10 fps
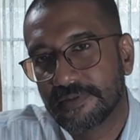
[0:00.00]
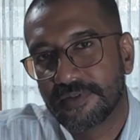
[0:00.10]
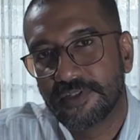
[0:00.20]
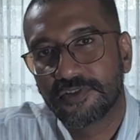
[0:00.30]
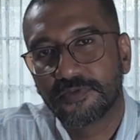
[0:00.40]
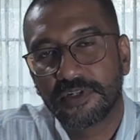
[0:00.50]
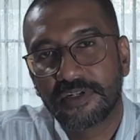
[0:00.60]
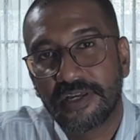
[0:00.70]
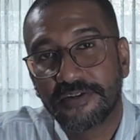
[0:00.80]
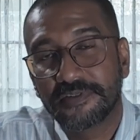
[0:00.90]

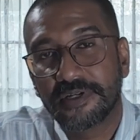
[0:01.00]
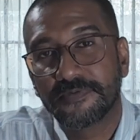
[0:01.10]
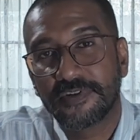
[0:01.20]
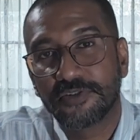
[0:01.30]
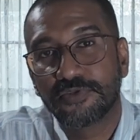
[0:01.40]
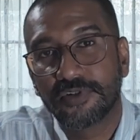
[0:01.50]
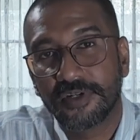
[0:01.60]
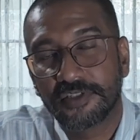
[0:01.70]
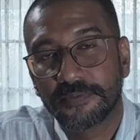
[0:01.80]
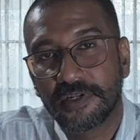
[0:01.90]
3:1 lifetime value to
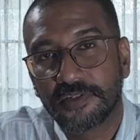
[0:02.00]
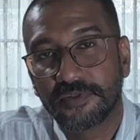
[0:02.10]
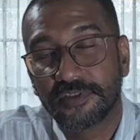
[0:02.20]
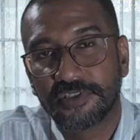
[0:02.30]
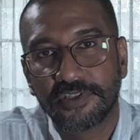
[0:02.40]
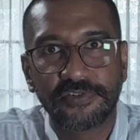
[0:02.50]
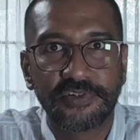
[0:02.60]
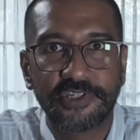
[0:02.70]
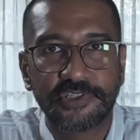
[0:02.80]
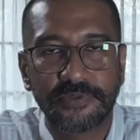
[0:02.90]
customer acquisition
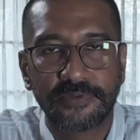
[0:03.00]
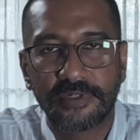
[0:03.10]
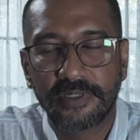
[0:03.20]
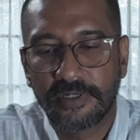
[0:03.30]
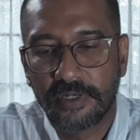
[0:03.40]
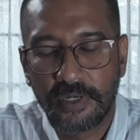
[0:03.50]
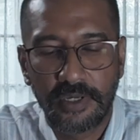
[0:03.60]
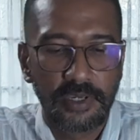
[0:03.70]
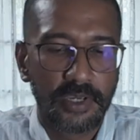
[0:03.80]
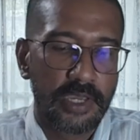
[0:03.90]
ratio, right?
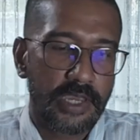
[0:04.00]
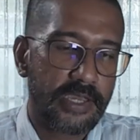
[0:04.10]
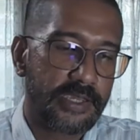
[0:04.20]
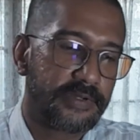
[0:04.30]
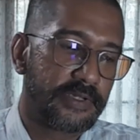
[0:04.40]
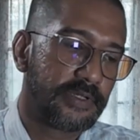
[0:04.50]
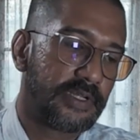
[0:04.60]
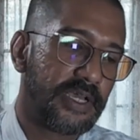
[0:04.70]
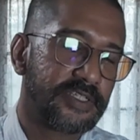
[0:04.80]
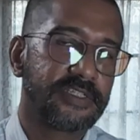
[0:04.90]
And
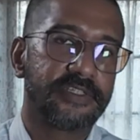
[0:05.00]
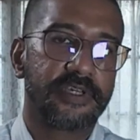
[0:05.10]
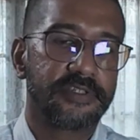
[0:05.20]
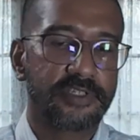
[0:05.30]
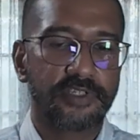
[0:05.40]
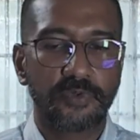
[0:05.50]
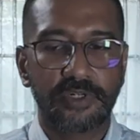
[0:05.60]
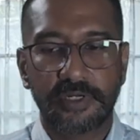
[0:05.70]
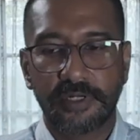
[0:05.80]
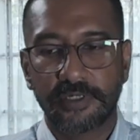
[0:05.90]
lastly, the other thing you
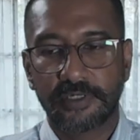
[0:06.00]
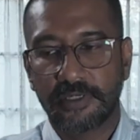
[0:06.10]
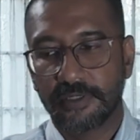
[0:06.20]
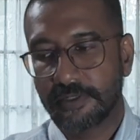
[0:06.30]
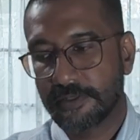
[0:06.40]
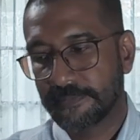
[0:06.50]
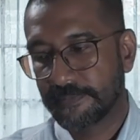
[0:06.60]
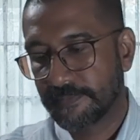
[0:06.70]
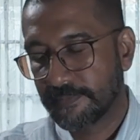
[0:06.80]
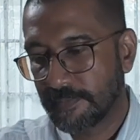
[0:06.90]
want to kind of
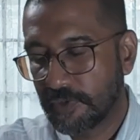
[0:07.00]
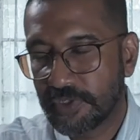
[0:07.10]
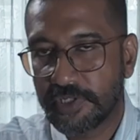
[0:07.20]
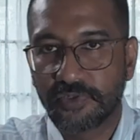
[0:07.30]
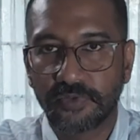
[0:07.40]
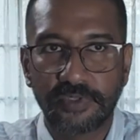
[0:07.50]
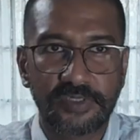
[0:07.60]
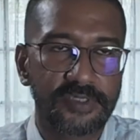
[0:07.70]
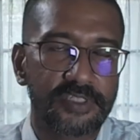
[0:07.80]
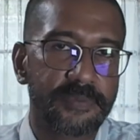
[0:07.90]
look into,
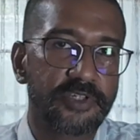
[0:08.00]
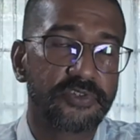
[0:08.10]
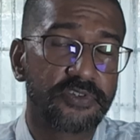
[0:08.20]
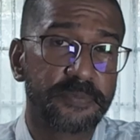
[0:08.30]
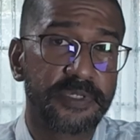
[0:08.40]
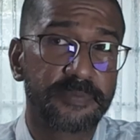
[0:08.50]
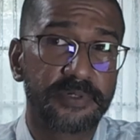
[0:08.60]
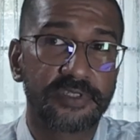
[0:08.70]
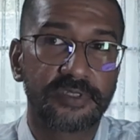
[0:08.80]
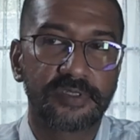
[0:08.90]
this is similar to repeat
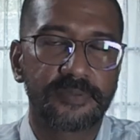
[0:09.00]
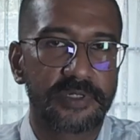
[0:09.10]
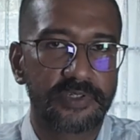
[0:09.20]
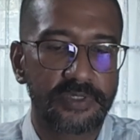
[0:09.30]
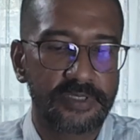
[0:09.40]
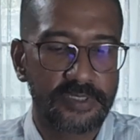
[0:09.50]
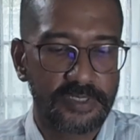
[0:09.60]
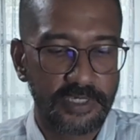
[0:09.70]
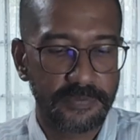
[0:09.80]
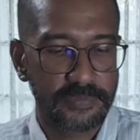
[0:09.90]
purchases but not the
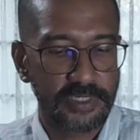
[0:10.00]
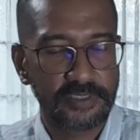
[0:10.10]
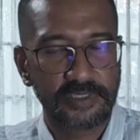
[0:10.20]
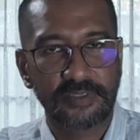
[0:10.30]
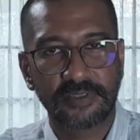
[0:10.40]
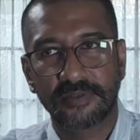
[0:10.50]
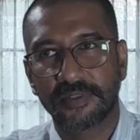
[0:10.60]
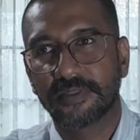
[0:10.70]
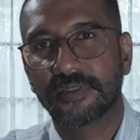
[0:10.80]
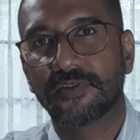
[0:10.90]
same. It's
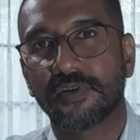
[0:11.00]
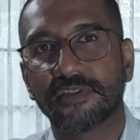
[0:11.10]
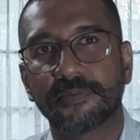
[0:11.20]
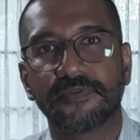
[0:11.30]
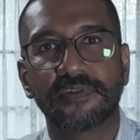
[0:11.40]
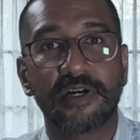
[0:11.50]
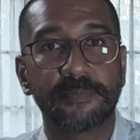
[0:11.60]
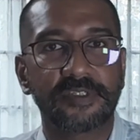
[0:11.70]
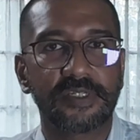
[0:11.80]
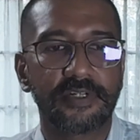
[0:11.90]
this concept of a
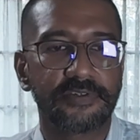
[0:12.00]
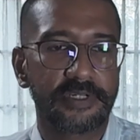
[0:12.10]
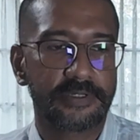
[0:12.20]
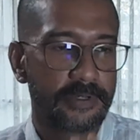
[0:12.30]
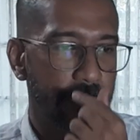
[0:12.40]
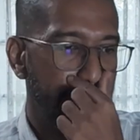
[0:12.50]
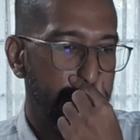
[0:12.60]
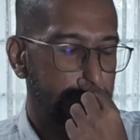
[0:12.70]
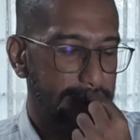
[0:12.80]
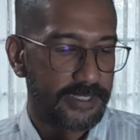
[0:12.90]
upsell rate.
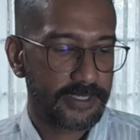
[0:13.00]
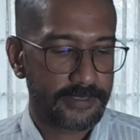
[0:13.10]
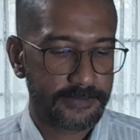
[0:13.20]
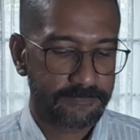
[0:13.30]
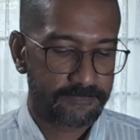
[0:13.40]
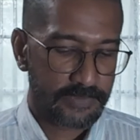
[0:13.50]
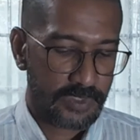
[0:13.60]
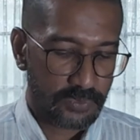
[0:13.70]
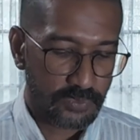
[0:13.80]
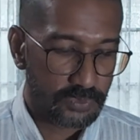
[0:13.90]
It's like,
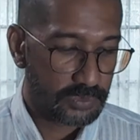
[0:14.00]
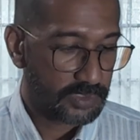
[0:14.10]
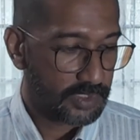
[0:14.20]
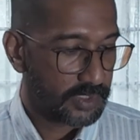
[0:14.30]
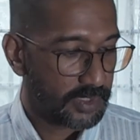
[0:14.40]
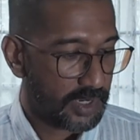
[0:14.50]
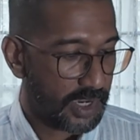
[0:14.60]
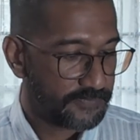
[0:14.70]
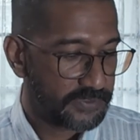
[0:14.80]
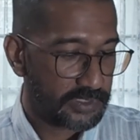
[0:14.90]
cool,
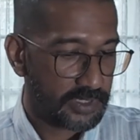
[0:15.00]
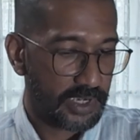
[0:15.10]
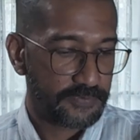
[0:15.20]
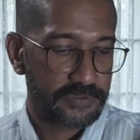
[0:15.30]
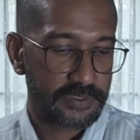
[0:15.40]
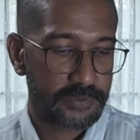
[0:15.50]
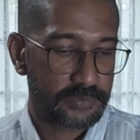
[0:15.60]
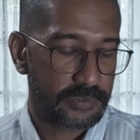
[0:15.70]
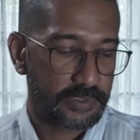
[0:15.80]
after